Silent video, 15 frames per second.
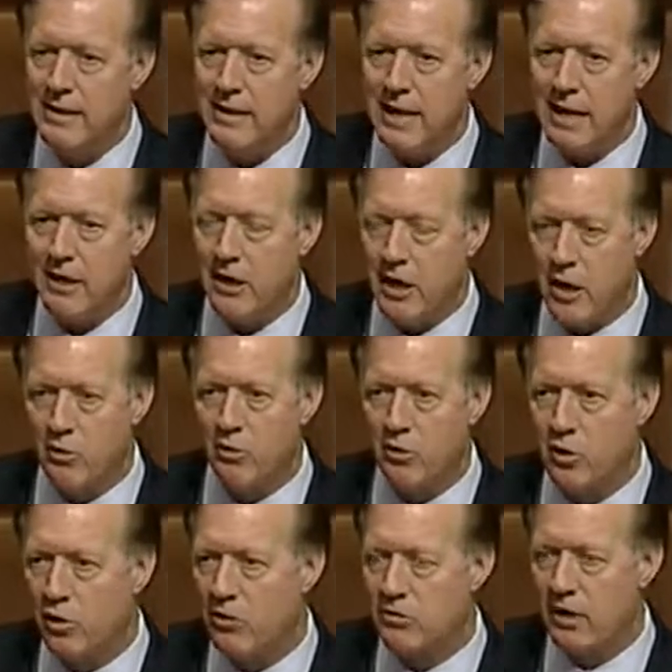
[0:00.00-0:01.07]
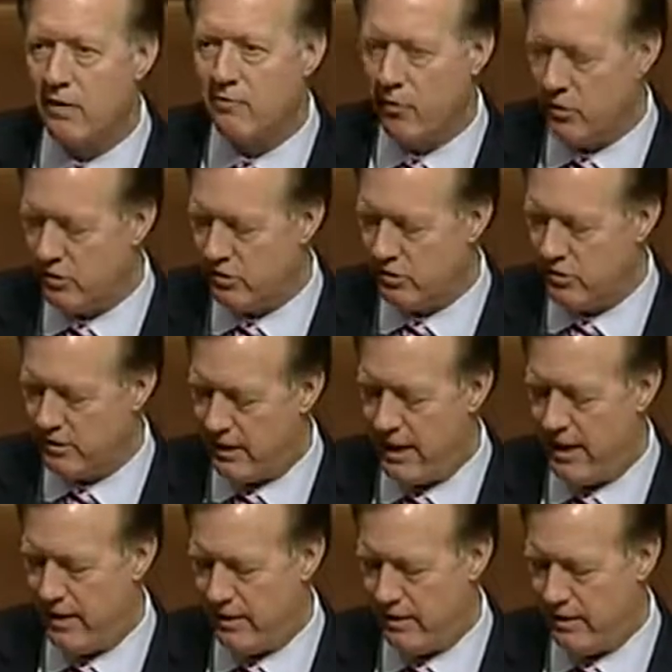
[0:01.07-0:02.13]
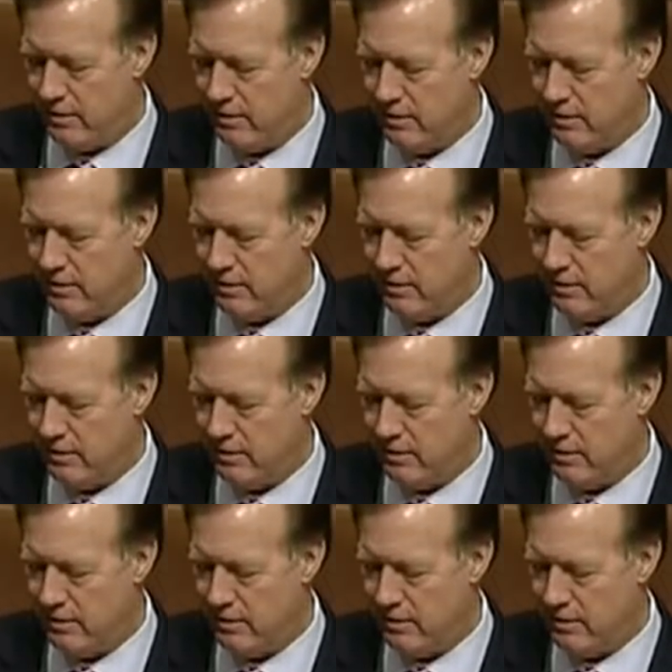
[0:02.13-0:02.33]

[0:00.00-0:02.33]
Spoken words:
and it undergirds our very society.